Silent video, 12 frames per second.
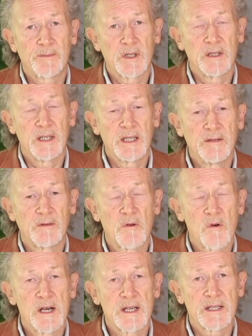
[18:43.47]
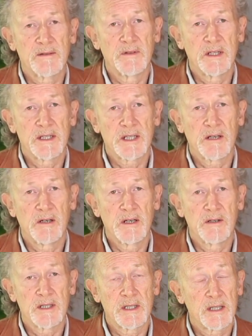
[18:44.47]
Even quite severe
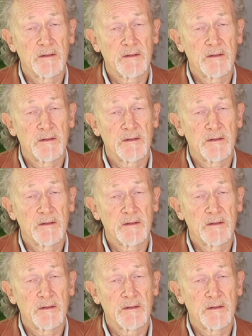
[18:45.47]
scoliosis